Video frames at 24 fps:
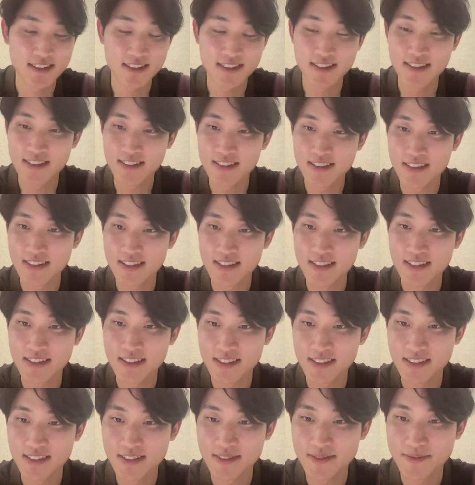
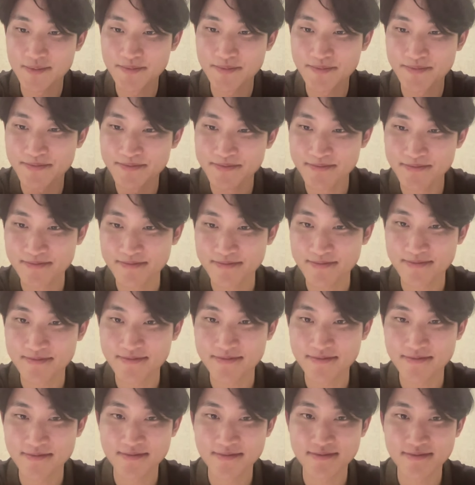
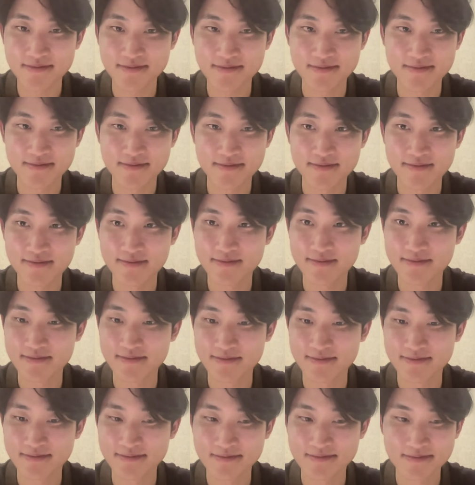
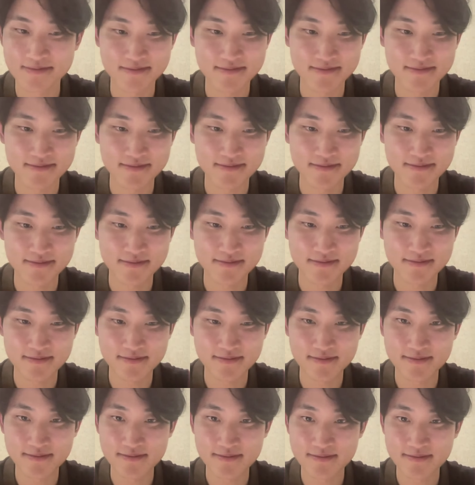
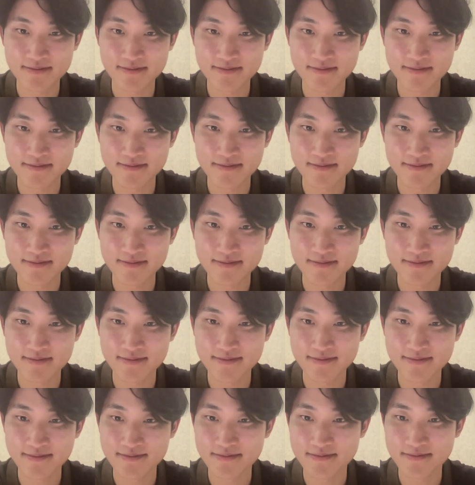
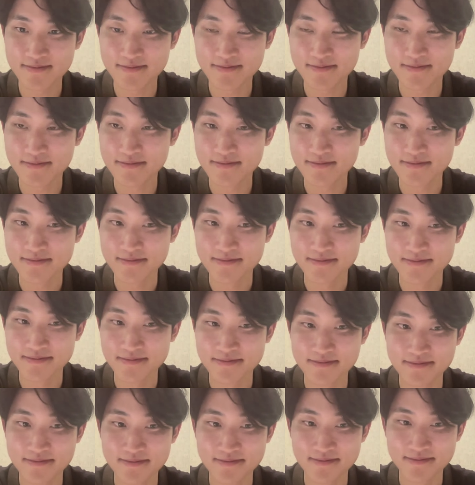
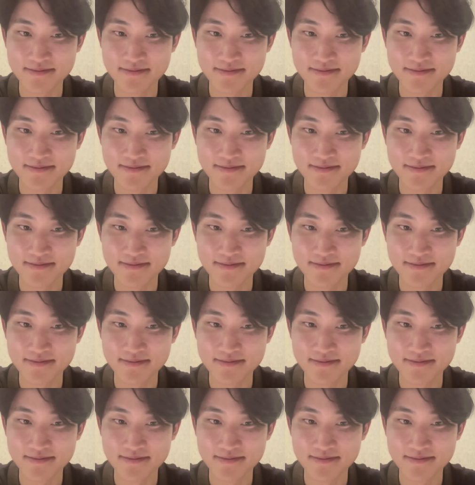[no speech]